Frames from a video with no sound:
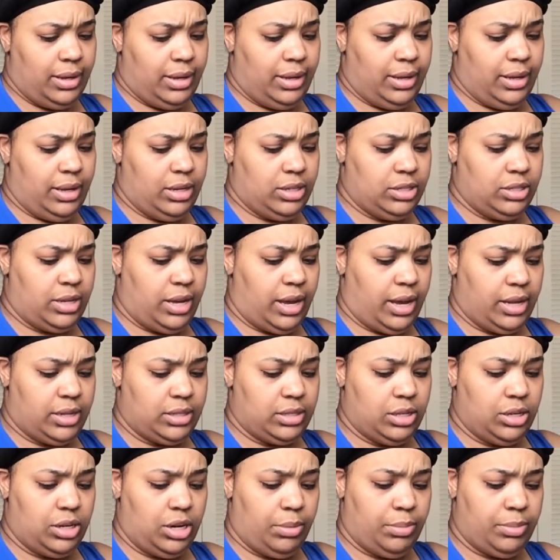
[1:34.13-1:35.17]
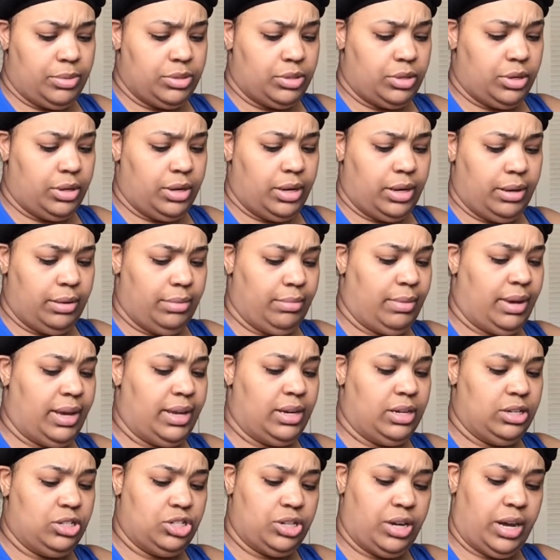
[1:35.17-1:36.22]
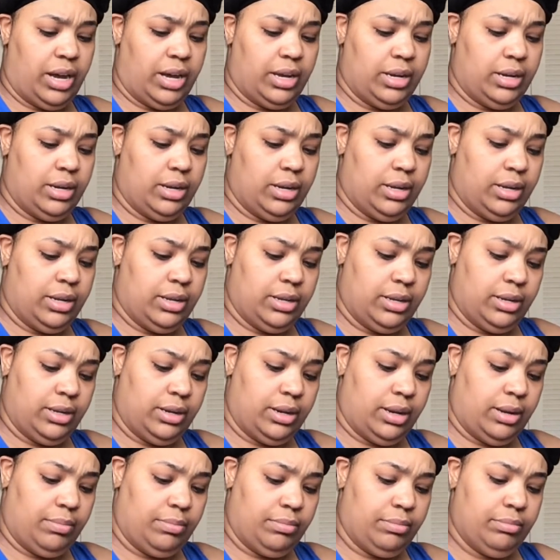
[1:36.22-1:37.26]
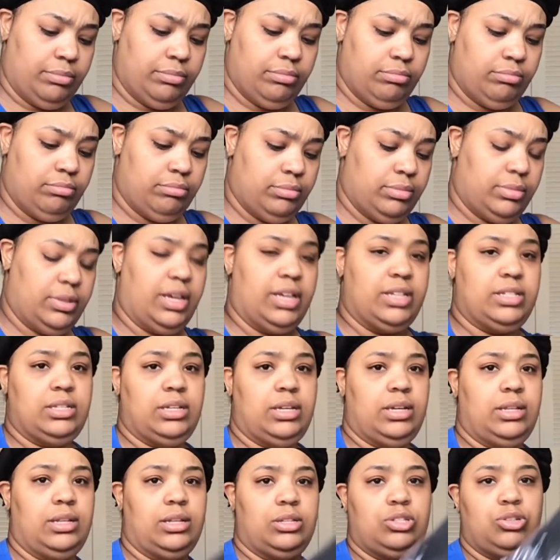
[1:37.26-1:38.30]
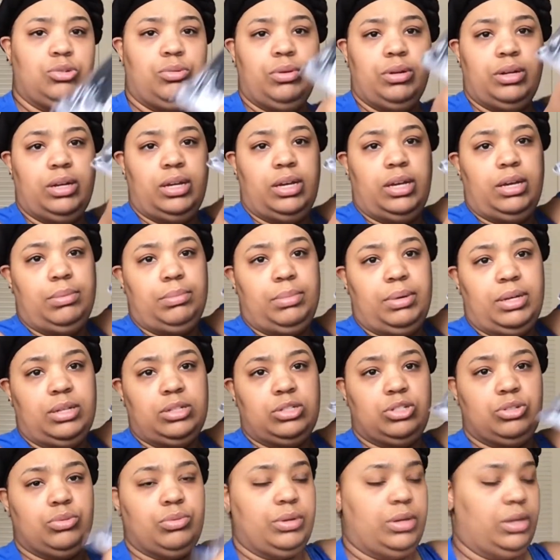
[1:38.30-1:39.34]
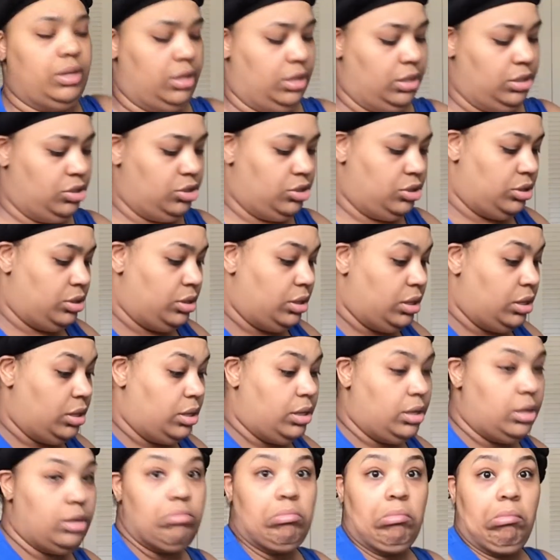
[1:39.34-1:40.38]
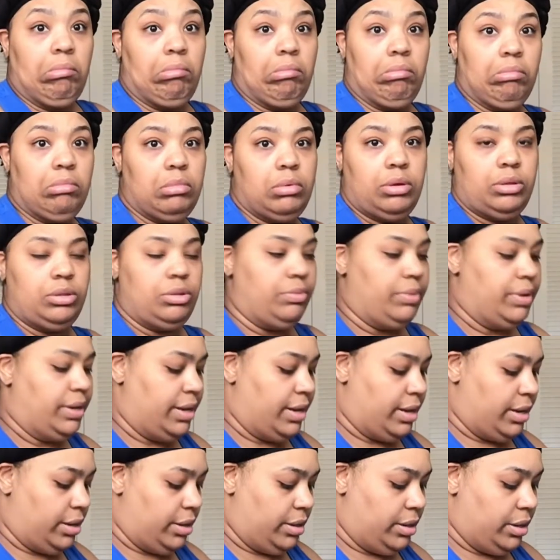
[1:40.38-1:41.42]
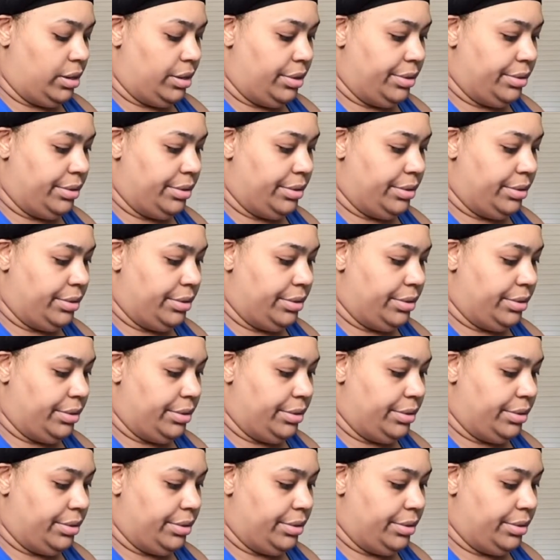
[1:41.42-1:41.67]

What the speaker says: and it just has the numbers on it, made in China, and I'm guessing the 20 means 20 inch on the wig. I don't